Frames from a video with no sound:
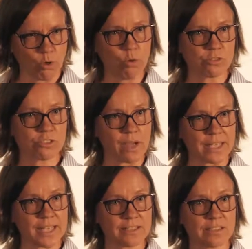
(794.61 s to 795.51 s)
also
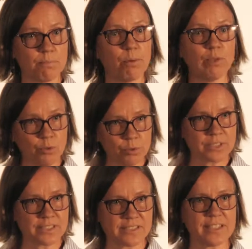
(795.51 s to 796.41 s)
against the
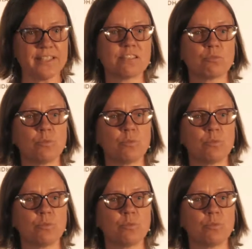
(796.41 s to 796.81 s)
polluted seeds